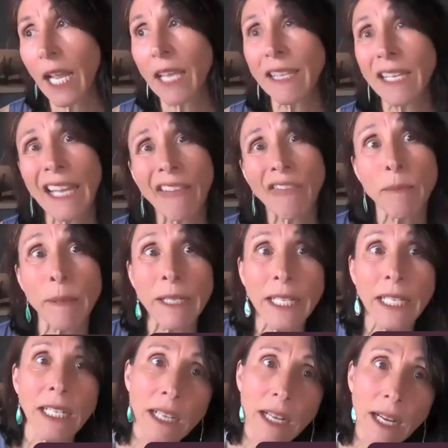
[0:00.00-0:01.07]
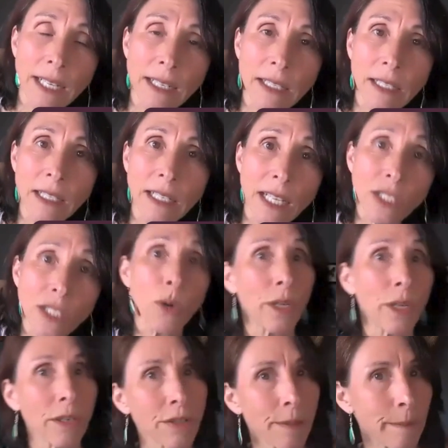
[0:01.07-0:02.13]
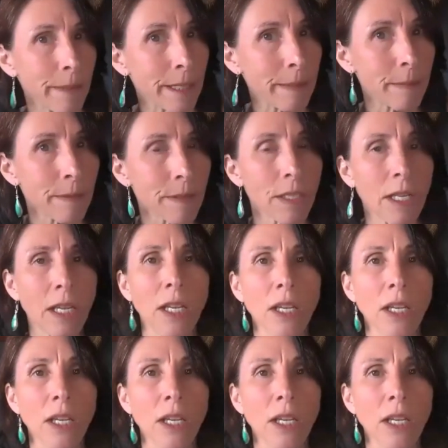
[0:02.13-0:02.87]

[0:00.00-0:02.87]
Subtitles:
and then everybody kind of cuts corners sometimes.